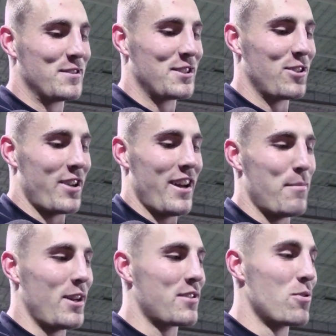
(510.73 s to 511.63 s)
so, yeah,
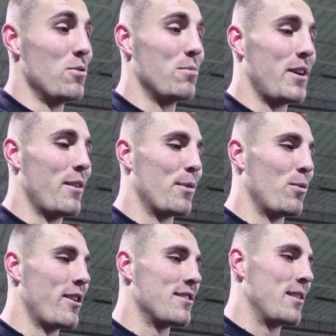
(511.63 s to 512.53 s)
I mean, it's cool being able
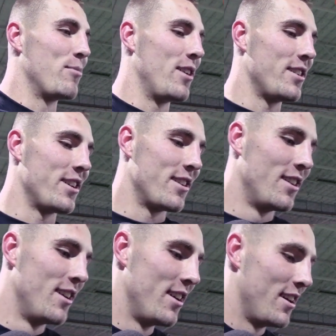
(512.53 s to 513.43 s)
to wear his number out there.
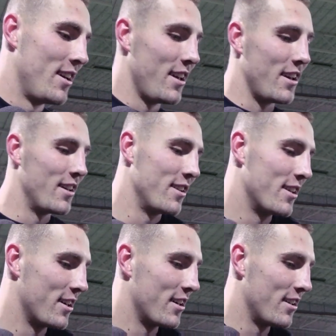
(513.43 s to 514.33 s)

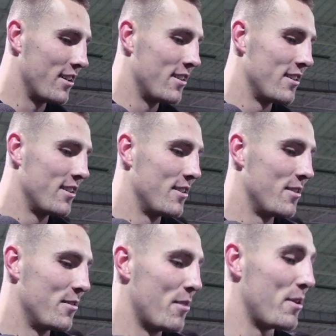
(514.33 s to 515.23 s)
And, I
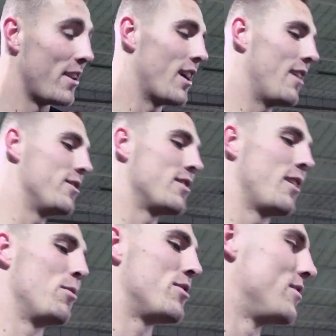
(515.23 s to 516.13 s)
mean, yeah,
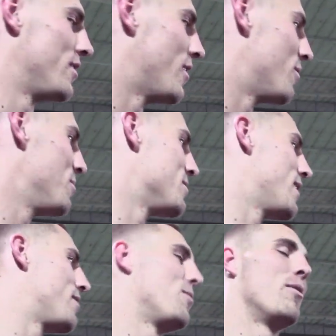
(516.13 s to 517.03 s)
obviously I wish, you know, he was
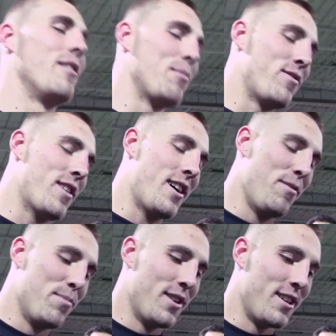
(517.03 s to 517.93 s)
out there wearing number
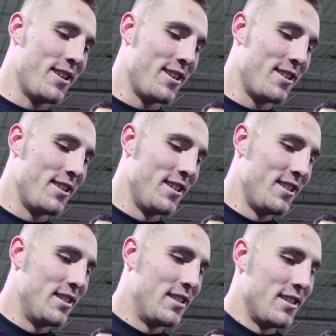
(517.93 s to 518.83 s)
5. But,
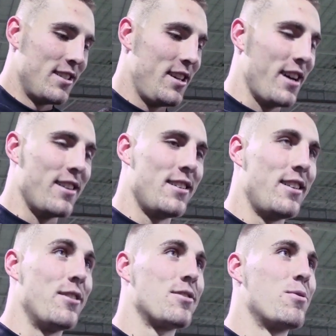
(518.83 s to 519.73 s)
yeah,
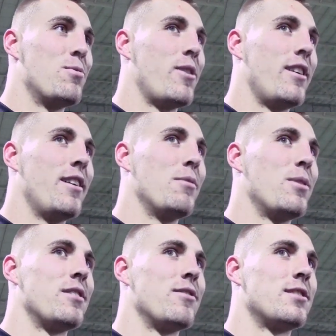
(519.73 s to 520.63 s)
you know, it's cool wearing it. I'll
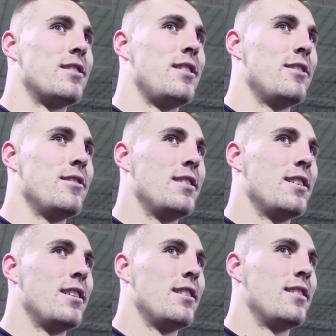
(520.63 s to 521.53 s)
wear it the rest of the year.
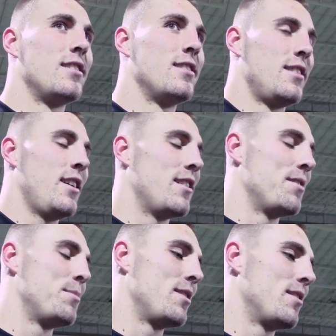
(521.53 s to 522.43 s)
And, yeah,
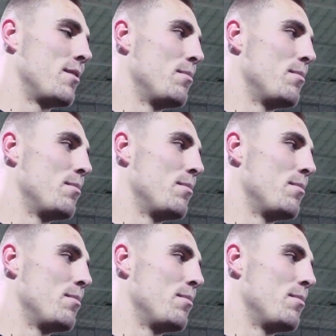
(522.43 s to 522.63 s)
I mean.